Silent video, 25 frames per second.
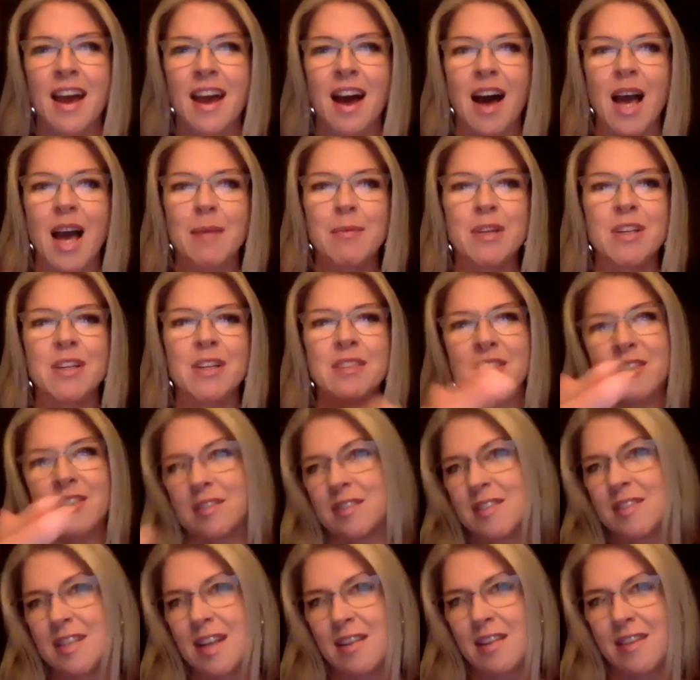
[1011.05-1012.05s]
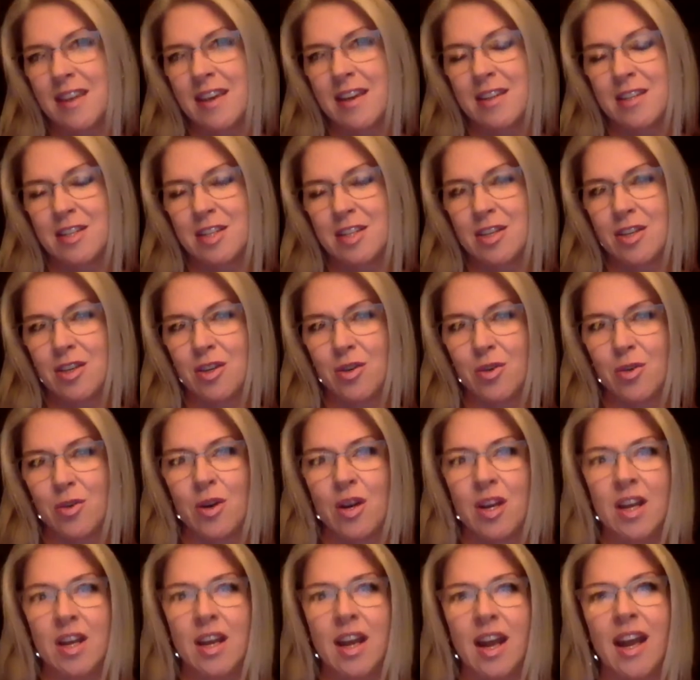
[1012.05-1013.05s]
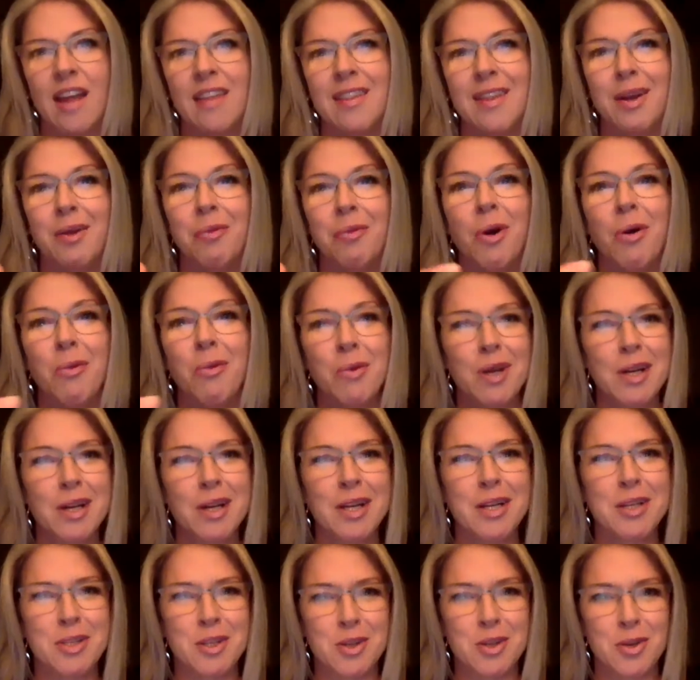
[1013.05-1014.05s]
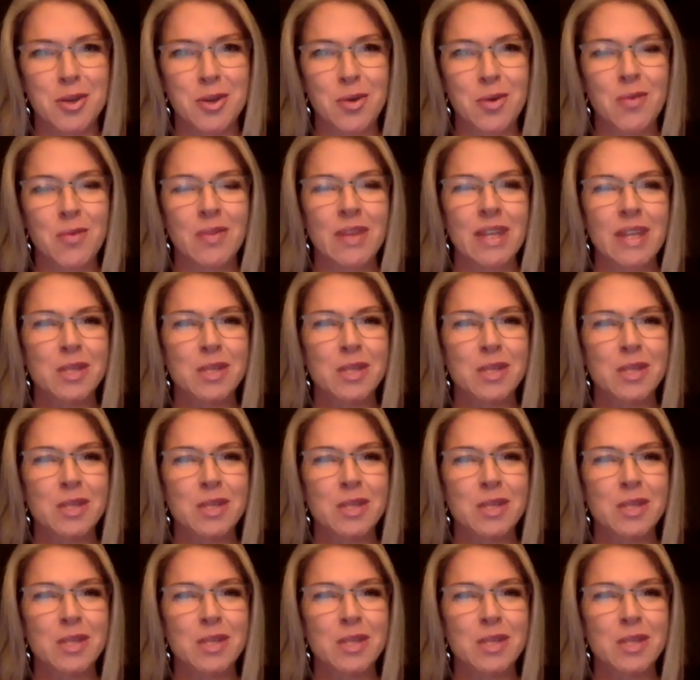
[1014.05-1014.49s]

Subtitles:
I'm going to send that to you. And then what we're going to do